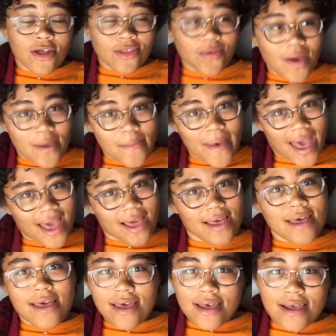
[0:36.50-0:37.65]
the way back
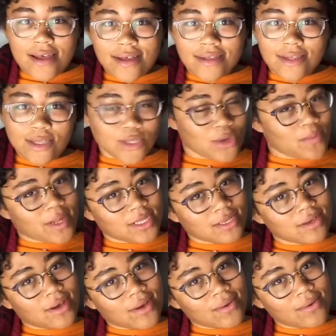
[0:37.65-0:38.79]
to two months
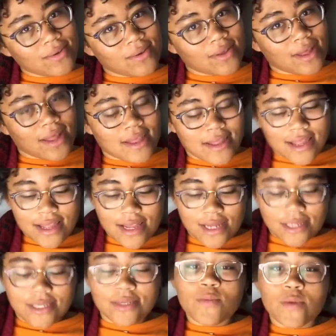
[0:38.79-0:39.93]
ago. That
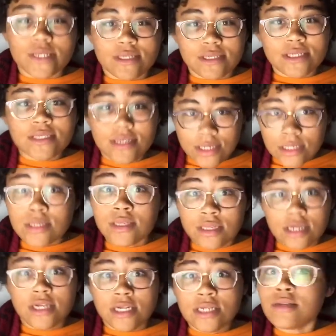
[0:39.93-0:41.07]
this was
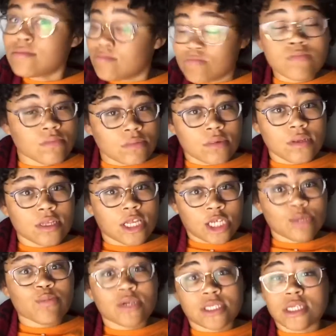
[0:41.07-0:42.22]
the
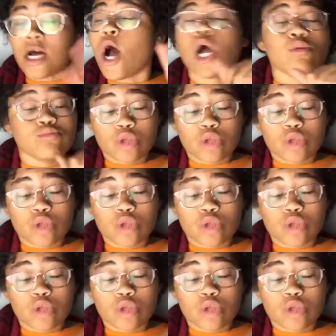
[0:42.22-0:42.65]
this was the